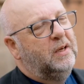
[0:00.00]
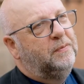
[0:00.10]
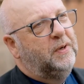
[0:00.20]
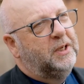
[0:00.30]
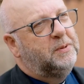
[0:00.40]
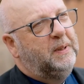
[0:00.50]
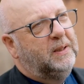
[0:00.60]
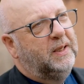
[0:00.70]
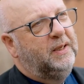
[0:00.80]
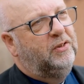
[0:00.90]
for this
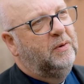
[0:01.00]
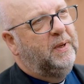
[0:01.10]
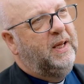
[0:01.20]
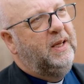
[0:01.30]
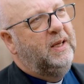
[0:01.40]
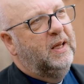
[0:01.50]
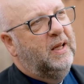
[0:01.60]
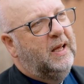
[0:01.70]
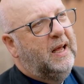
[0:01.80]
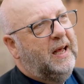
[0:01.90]
building to be
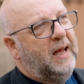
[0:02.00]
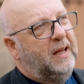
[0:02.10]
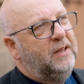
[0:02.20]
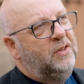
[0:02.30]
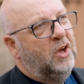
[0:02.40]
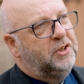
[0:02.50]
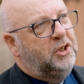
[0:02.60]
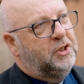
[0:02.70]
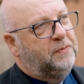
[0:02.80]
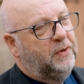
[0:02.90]
uh, not
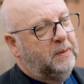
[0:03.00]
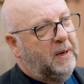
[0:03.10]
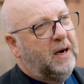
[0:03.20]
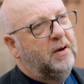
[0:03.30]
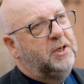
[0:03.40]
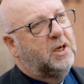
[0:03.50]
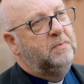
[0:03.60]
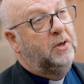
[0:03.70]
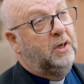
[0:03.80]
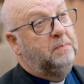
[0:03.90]
just for the parish
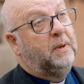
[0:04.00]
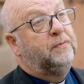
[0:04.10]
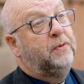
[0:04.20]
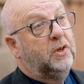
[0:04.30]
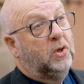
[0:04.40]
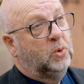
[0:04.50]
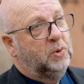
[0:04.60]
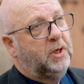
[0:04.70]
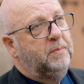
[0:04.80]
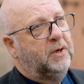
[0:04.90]
community, but for the
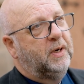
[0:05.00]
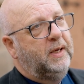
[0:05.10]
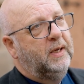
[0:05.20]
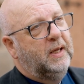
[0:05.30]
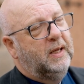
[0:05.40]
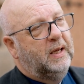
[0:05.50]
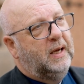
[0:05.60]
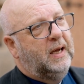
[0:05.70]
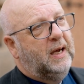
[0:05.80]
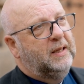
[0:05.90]
whole community,
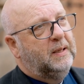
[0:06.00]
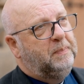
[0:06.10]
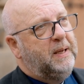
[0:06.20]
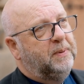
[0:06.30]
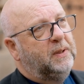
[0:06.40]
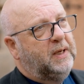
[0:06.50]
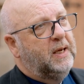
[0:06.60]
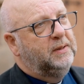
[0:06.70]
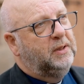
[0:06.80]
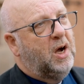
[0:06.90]
uh, and that people
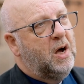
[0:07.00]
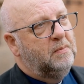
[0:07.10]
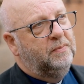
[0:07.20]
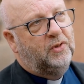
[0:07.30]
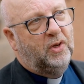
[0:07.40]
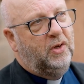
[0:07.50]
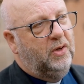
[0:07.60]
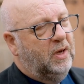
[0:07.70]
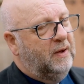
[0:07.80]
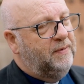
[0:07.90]
can come
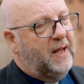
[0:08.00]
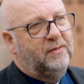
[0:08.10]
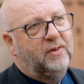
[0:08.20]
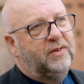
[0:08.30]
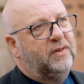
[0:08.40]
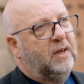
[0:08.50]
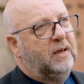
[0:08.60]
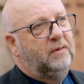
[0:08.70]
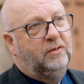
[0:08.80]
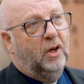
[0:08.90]
to events,
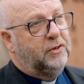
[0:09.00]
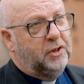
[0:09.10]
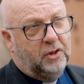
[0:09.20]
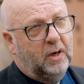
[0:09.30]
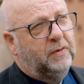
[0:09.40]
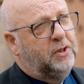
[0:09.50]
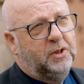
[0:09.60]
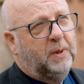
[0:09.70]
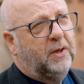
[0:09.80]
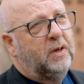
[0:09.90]
uh, not just
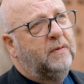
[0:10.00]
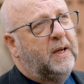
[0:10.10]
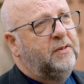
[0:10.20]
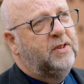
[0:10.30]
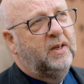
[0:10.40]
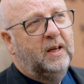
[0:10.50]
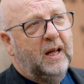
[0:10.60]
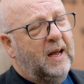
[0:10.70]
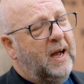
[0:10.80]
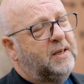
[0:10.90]
services, but other events,
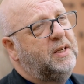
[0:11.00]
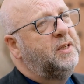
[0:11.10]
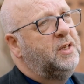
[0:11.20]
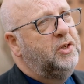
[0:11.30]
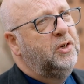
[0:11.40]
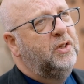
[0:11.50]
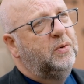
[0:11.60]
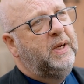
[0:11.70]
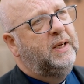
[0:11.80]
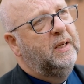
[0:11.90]
and access it during the
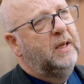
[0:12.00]
week